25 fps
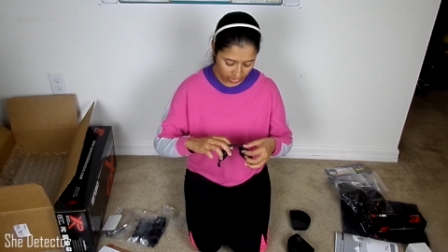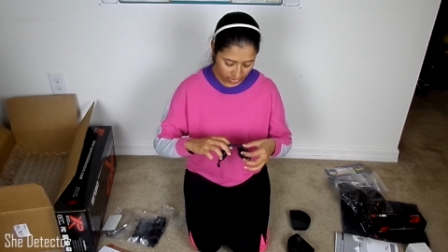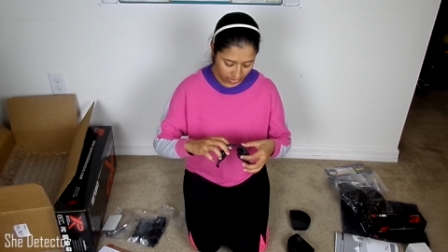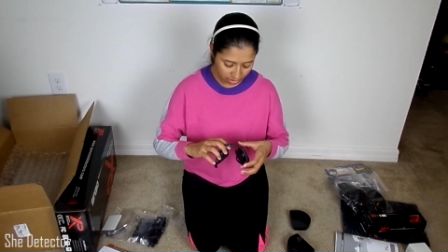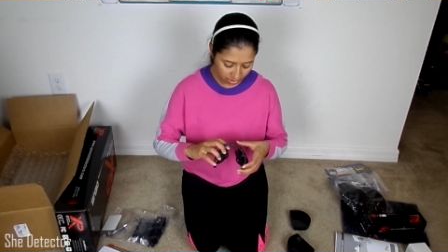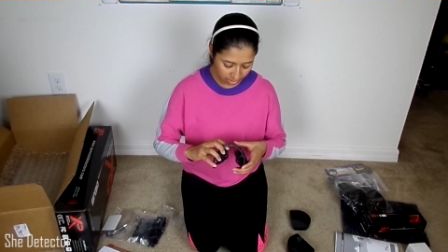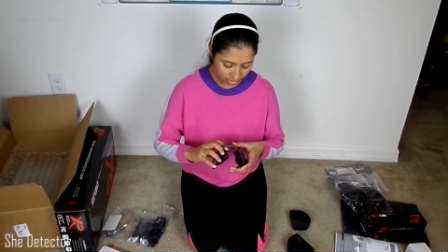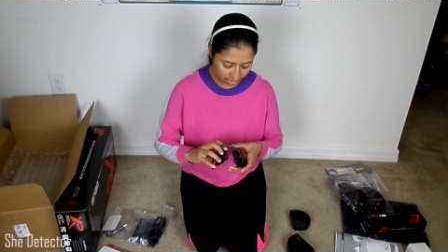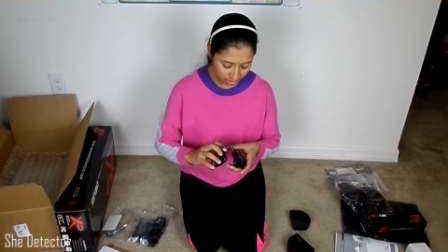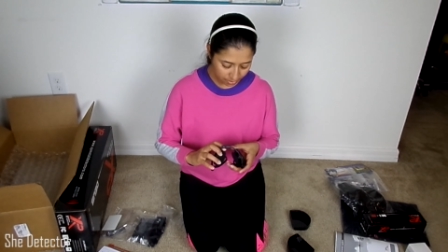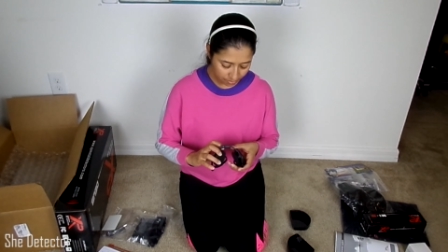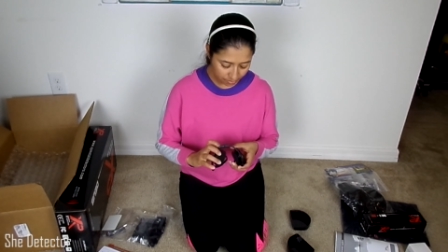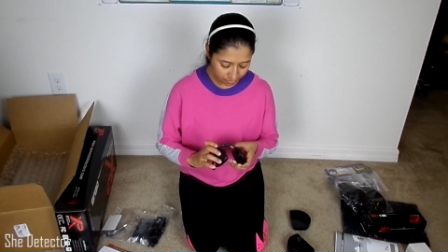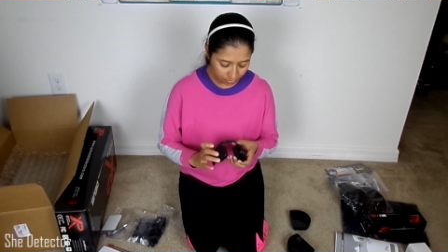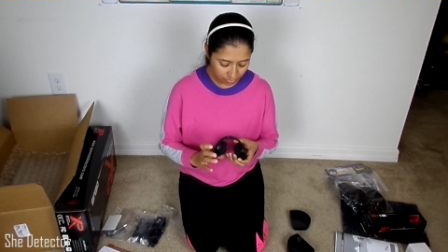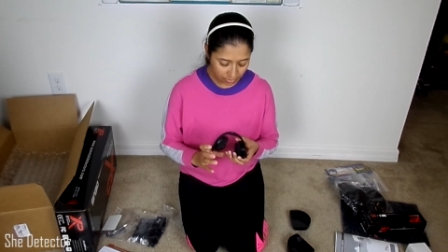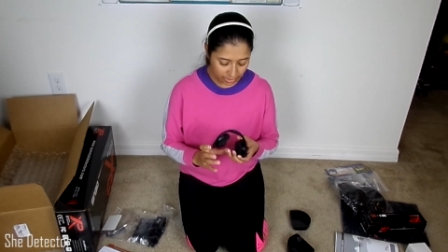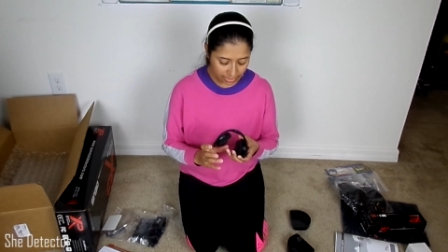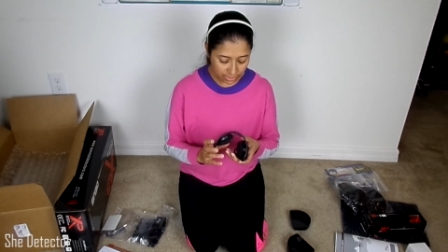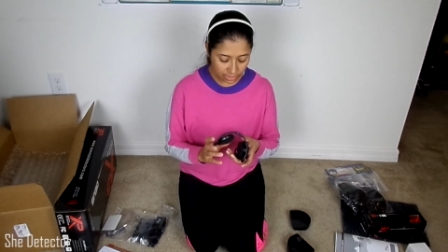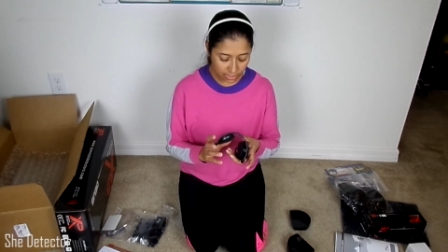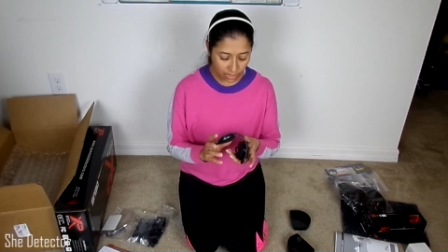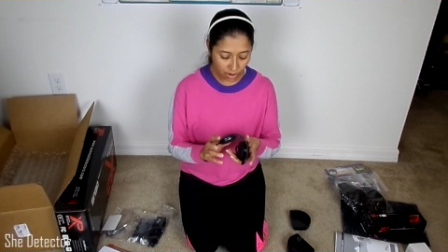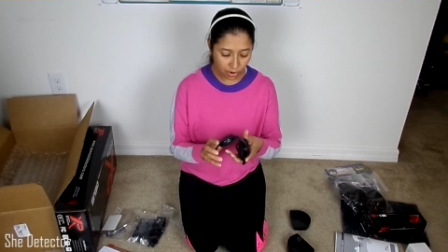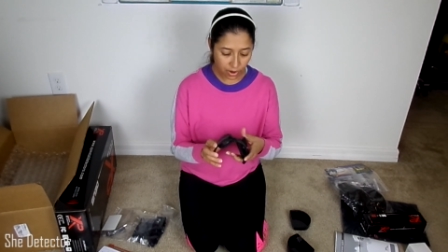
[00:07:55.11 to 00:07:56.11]
Alright.
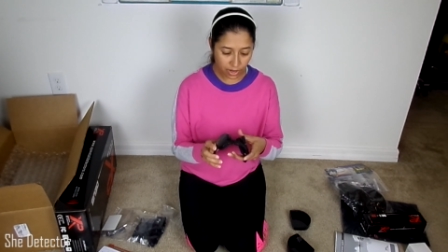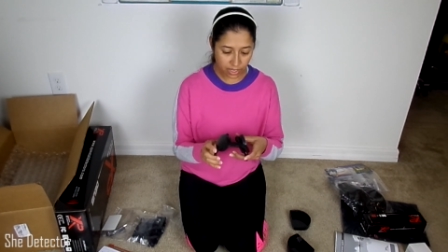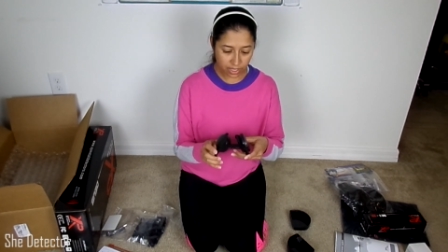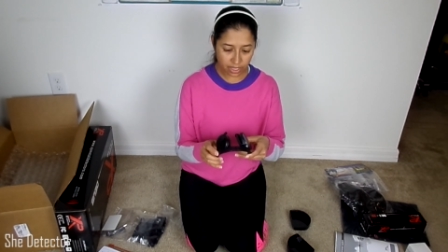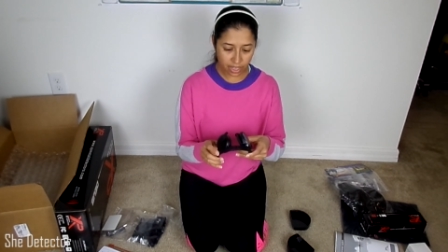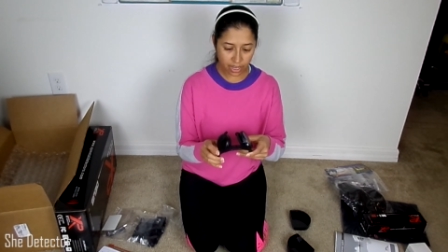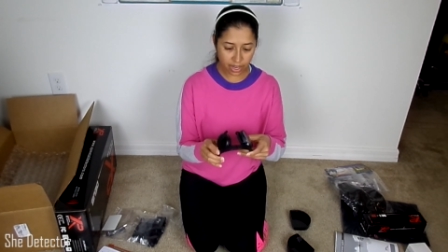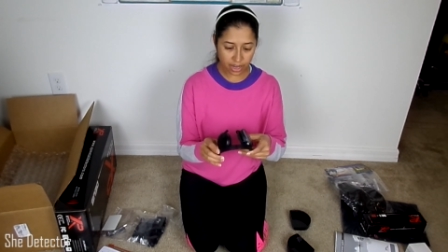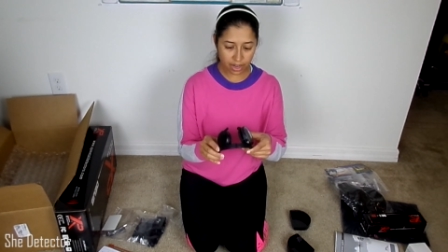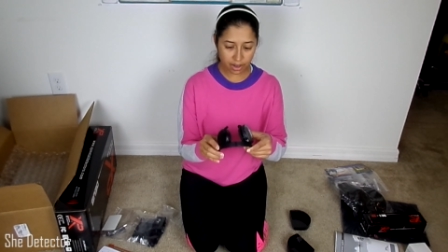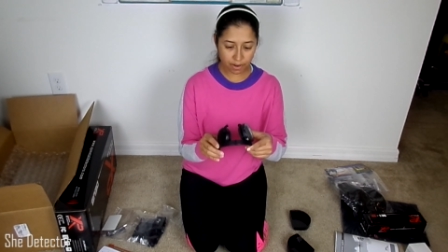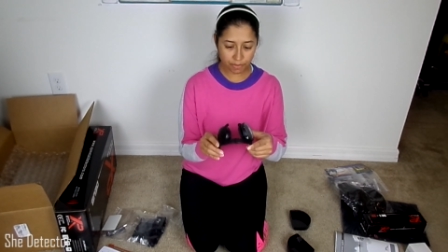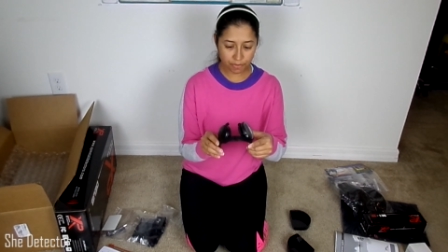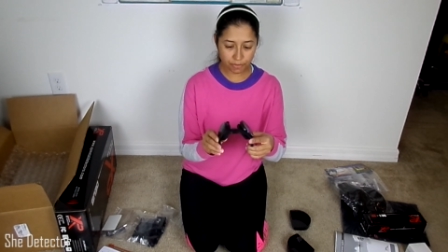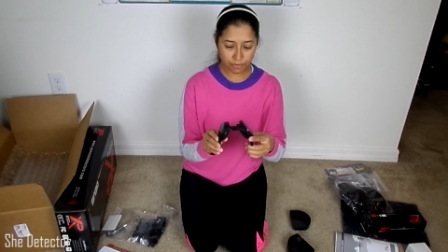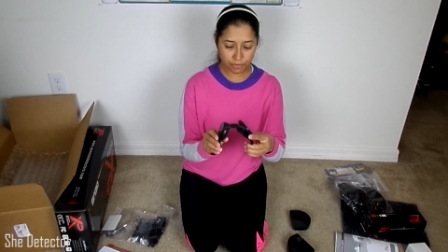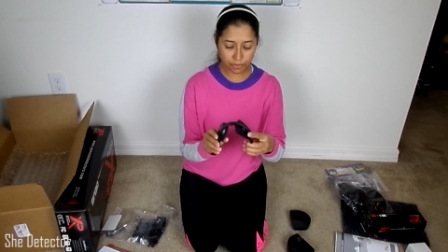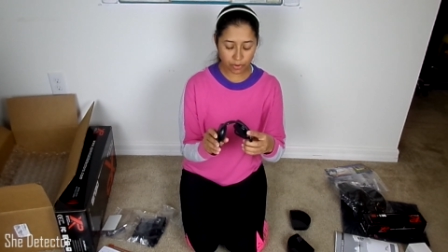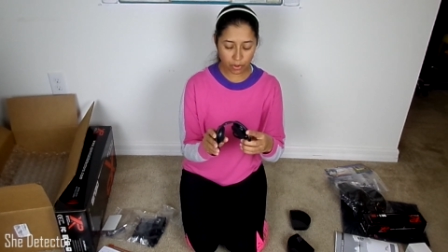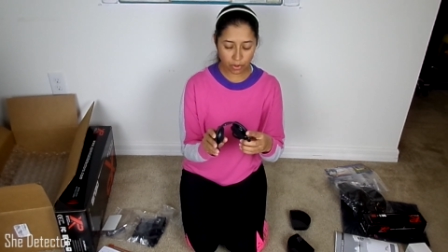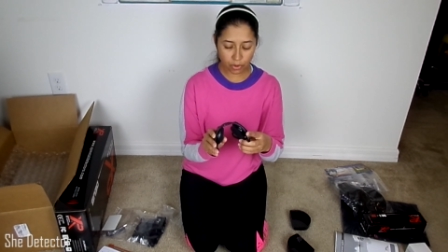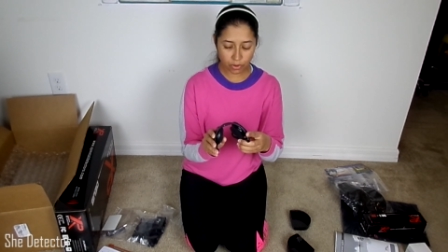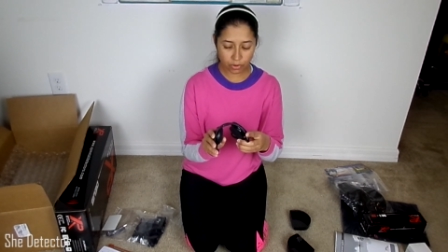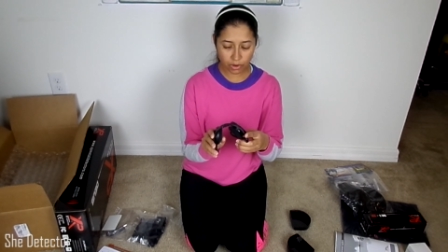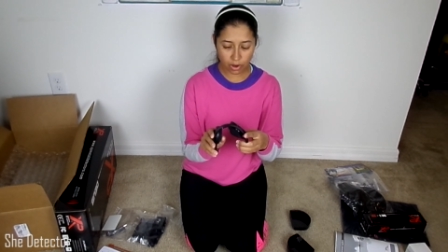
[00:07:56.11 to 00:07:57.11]
So, and they
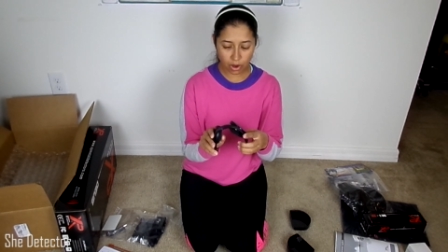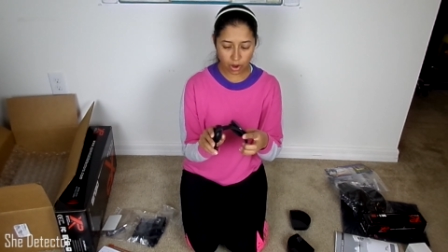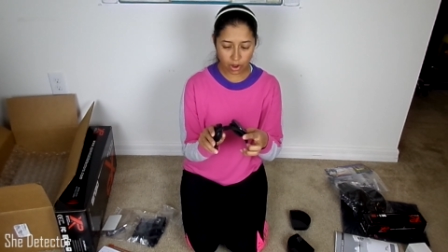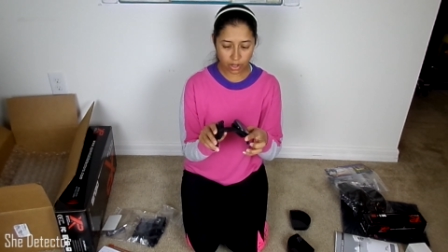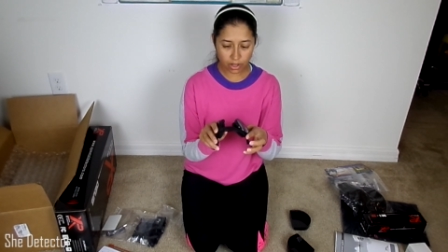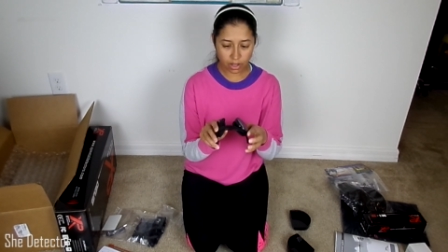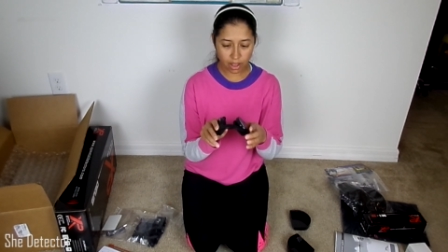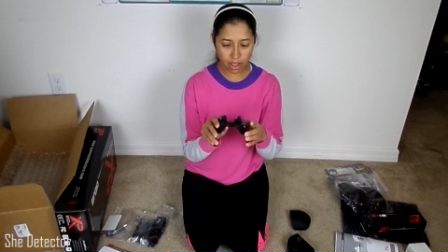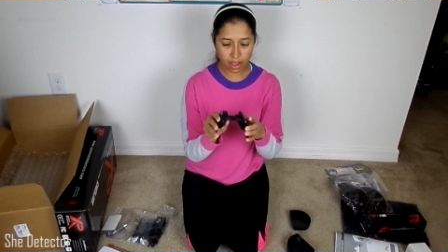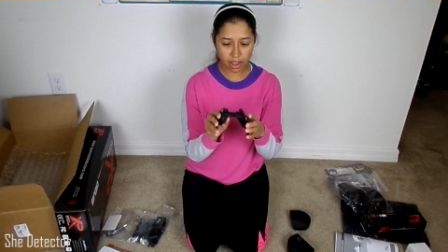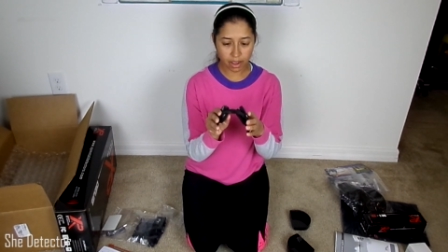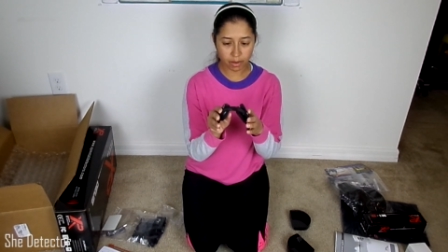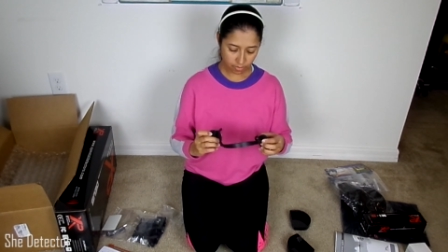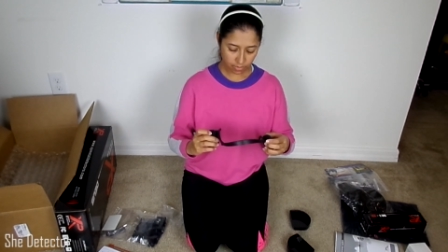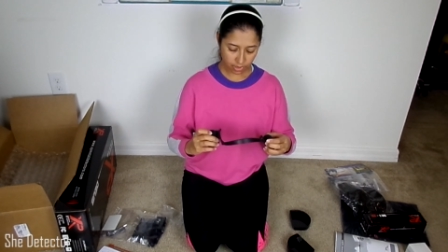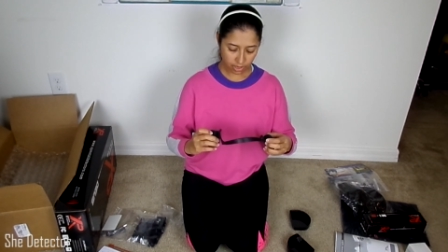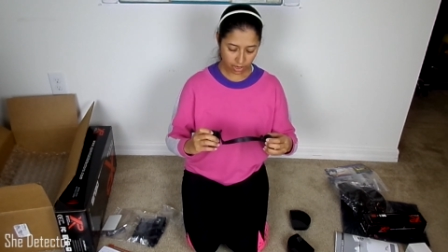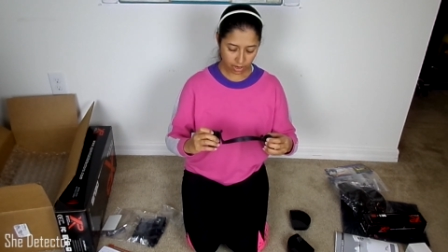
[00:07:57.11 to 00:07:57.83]
fold all up.